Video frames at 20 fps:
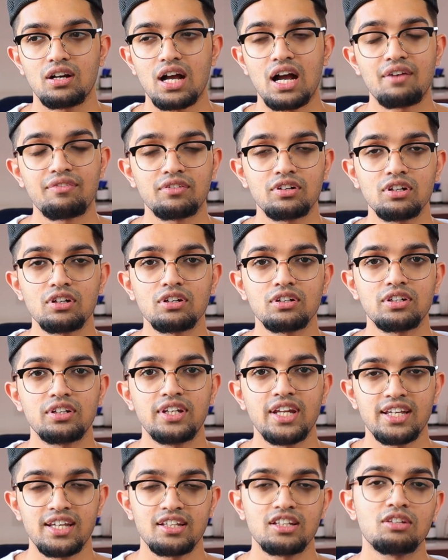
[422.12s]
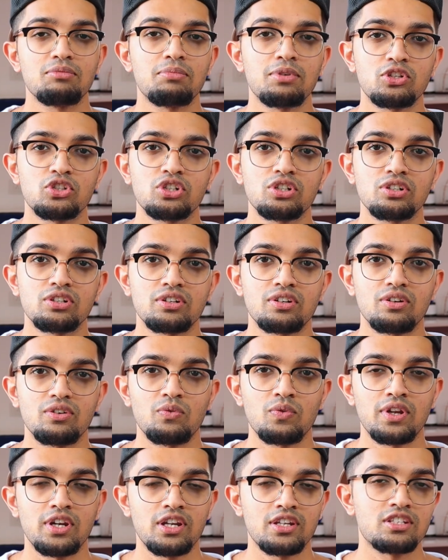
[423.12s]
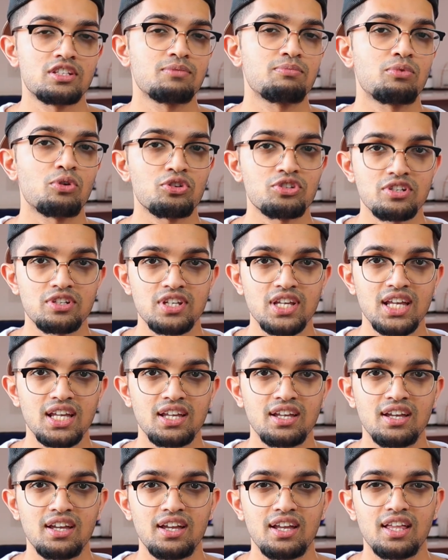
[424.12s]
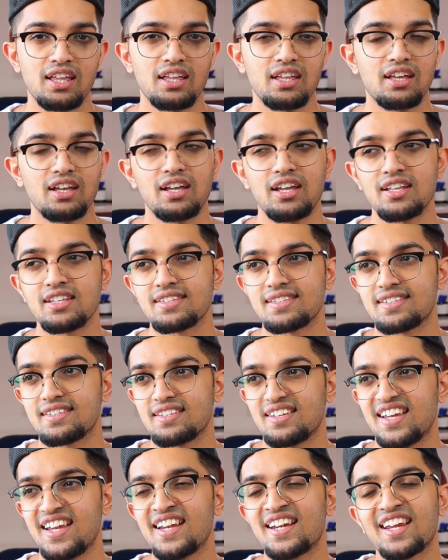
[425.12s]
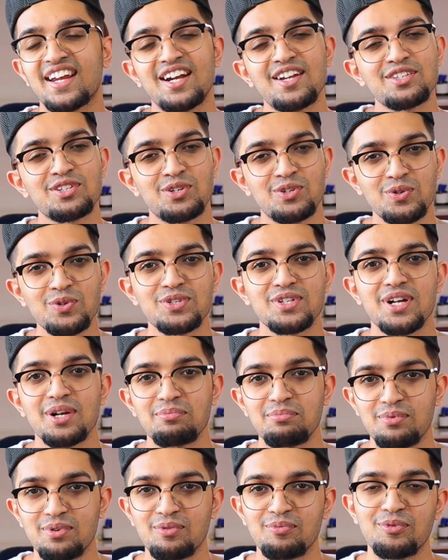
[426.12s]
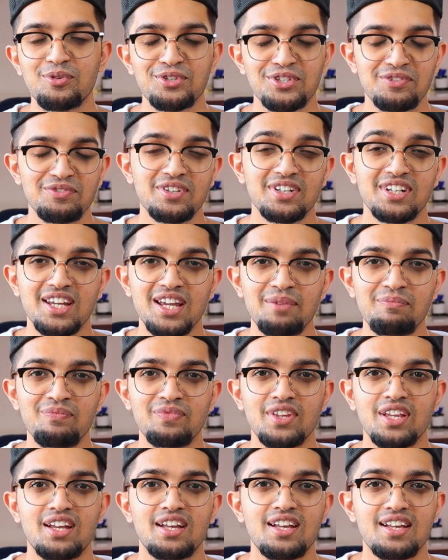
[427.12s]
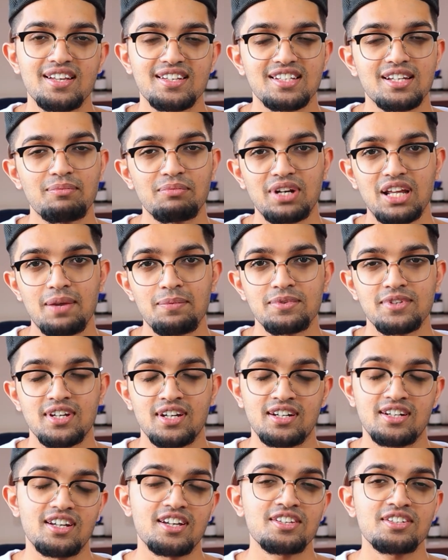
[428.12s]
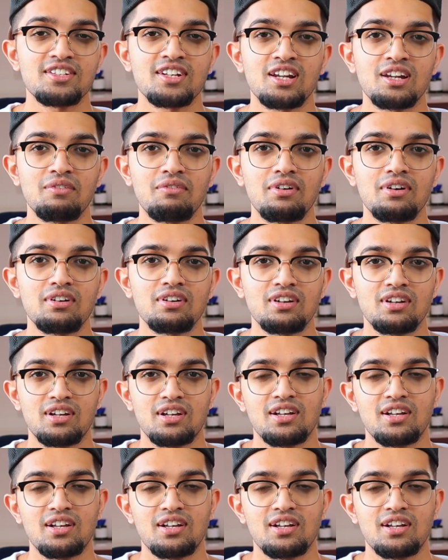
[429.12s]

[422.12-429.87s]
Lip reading: After taking the picture, when it's processing, it kind of screws up most of the time. Sometimes it does deliver.